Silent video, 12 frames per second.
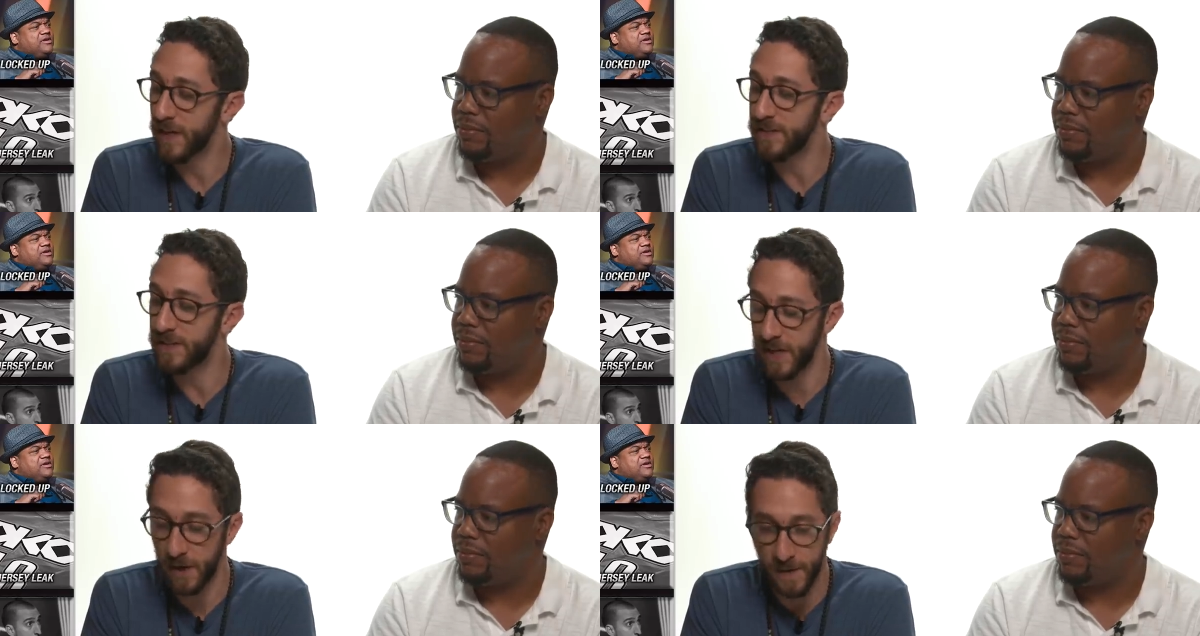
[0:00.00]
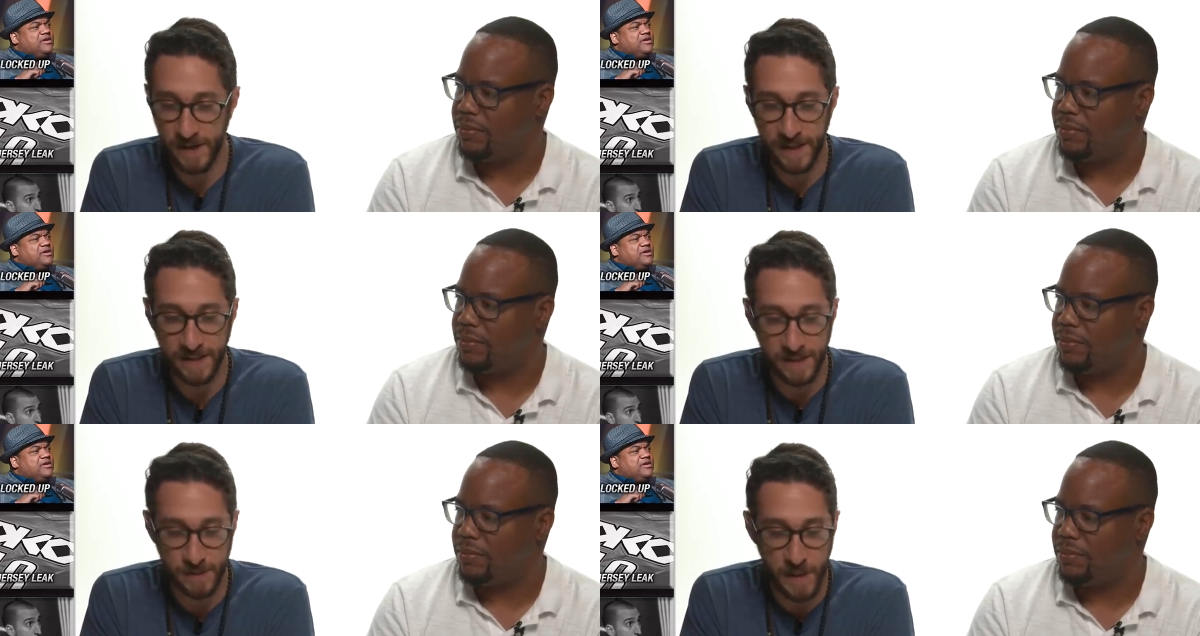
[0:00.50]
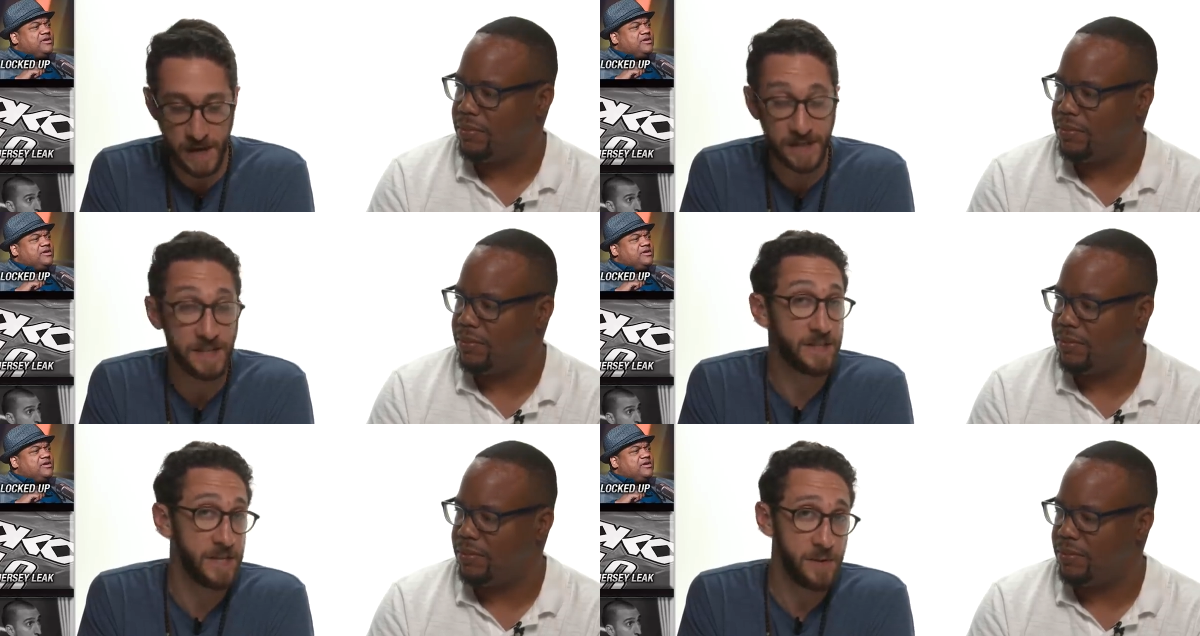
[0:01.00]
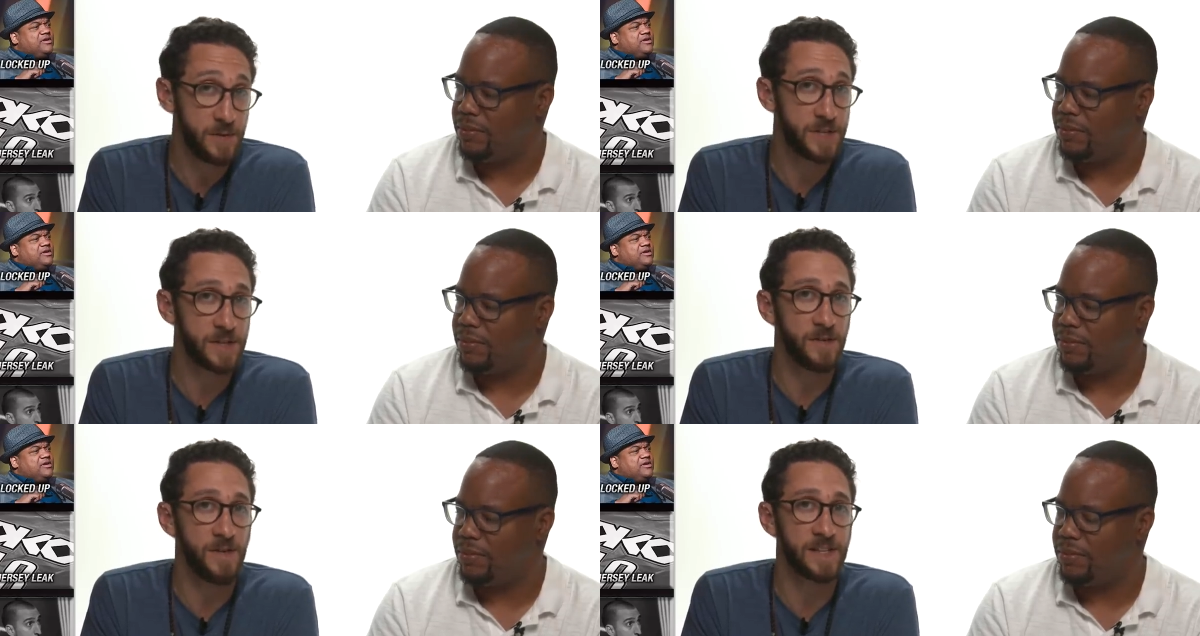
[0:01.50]
Speaker 1: considering that this man continues
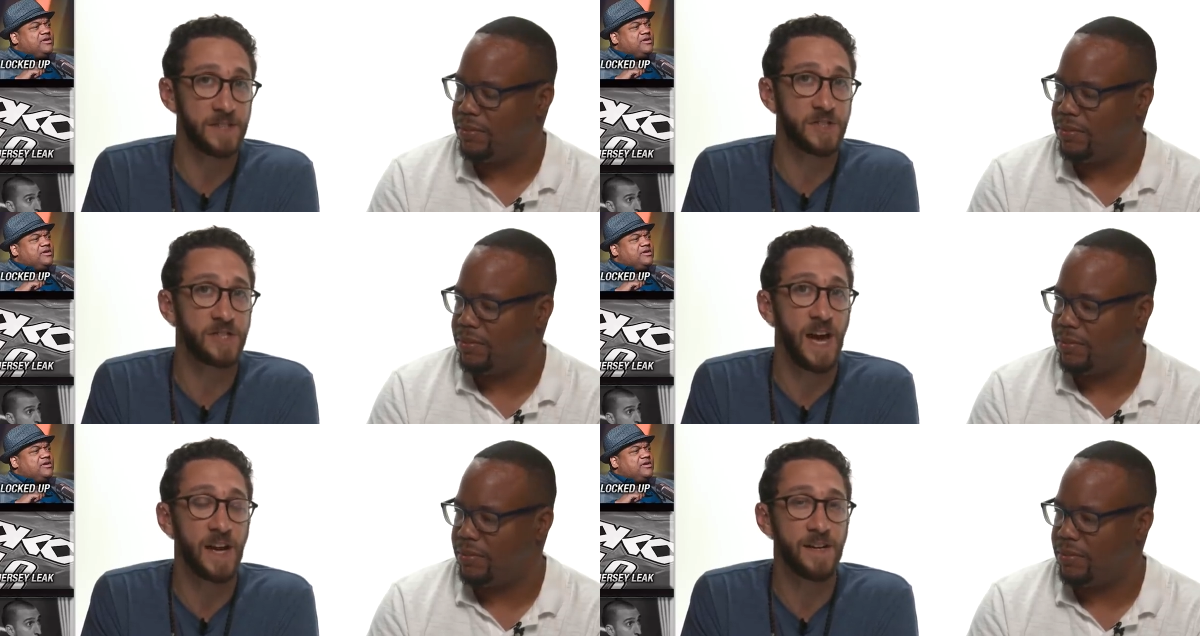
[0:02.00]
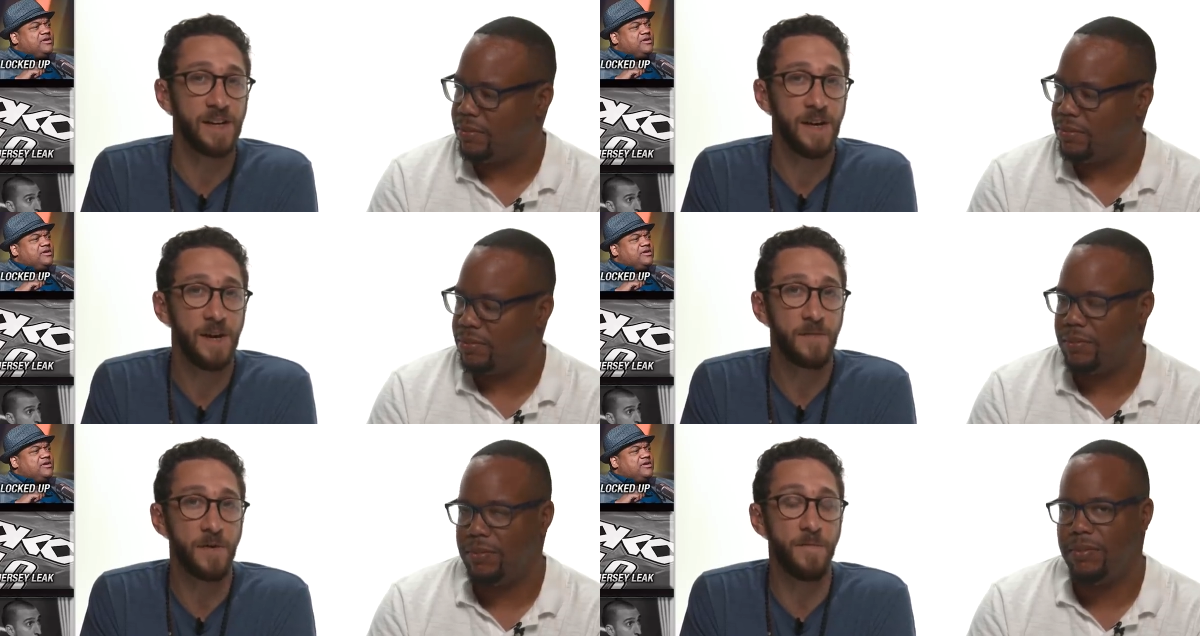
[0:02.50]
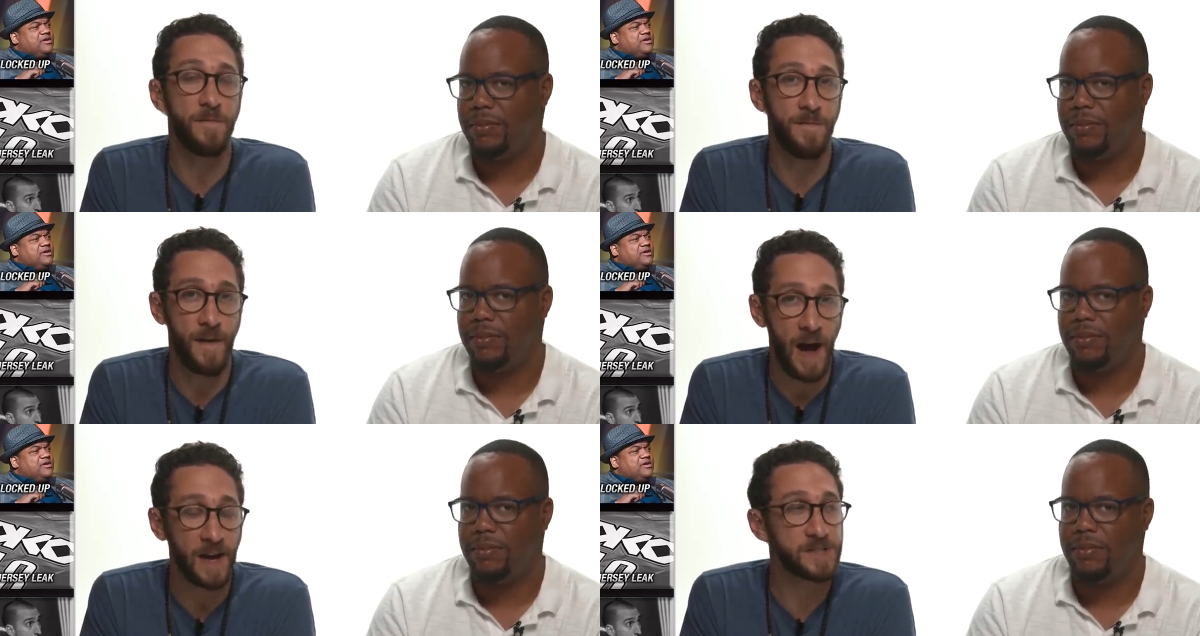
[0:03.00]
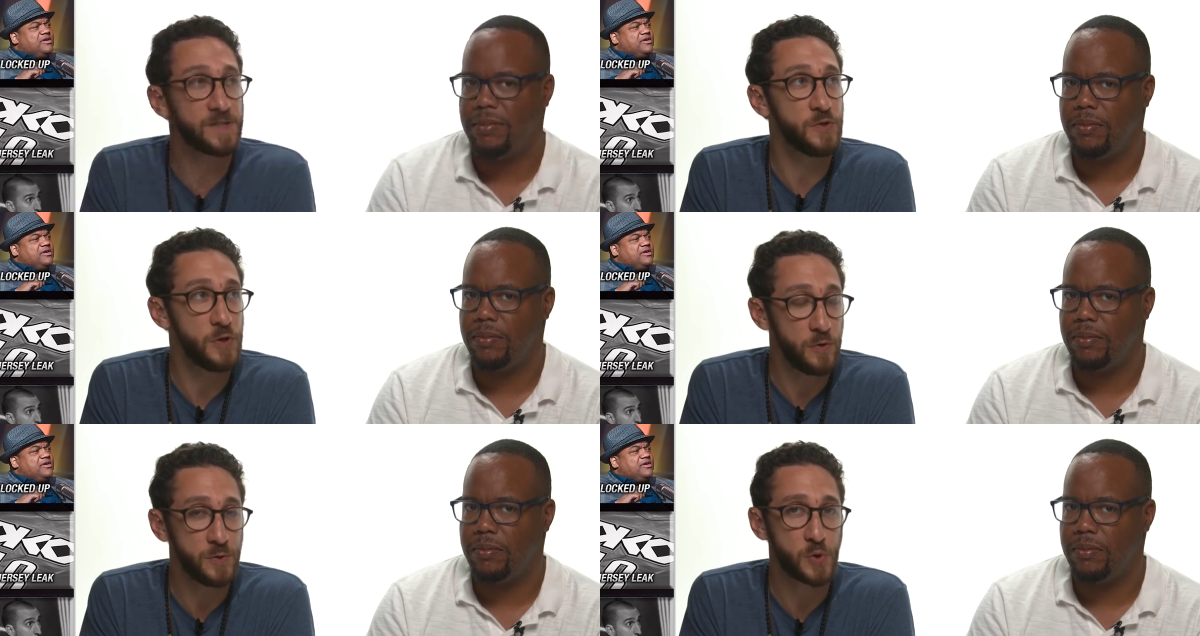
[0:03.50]
to collect a check from Fox
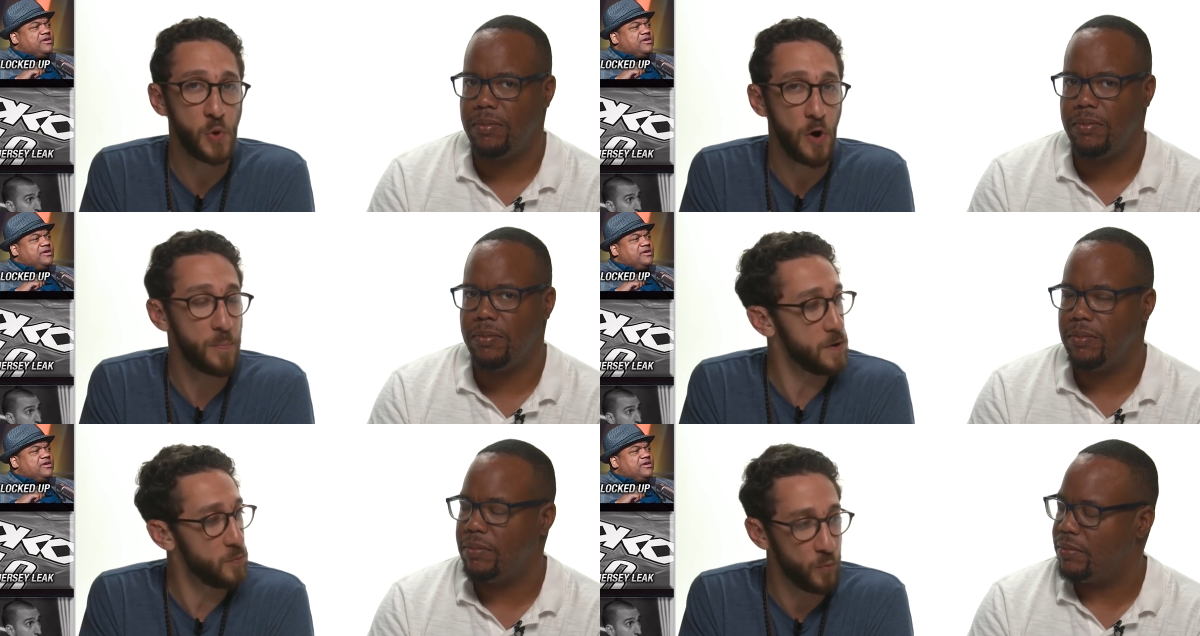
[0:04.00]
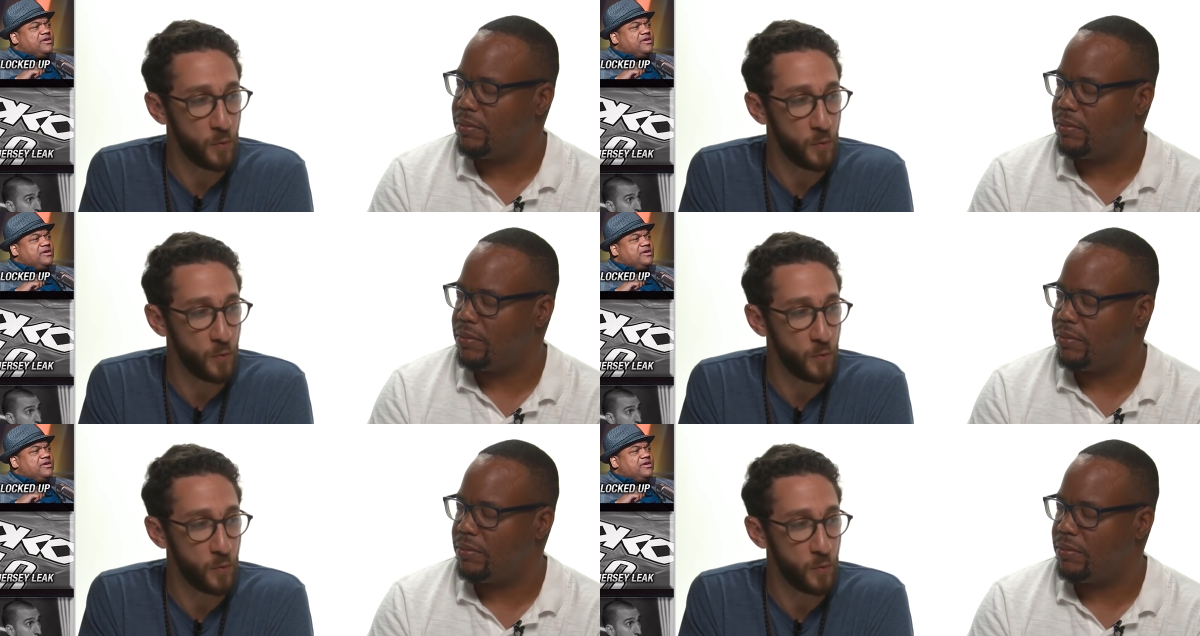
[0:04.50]
News Corp, it